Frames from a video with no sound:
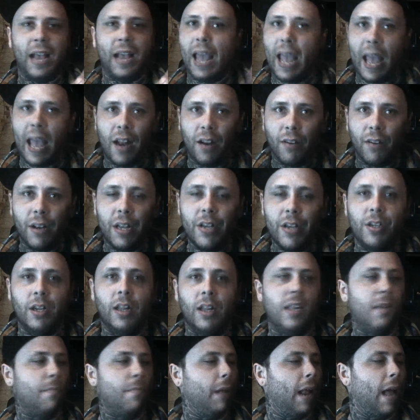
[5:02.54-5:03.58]
I had
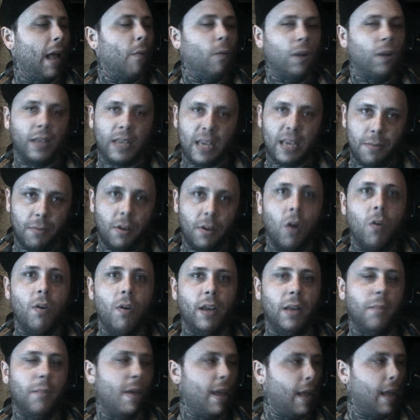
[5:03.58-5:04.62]
originally, but I want to keep going
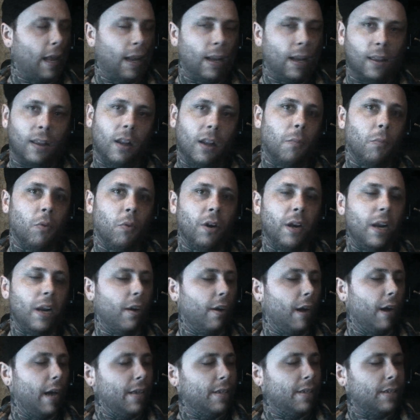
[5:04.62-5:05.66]
and making it a little more
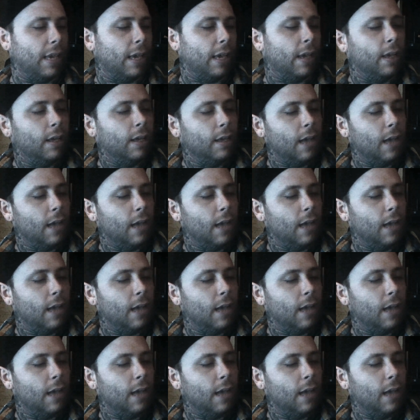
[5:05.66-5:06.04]
interesting.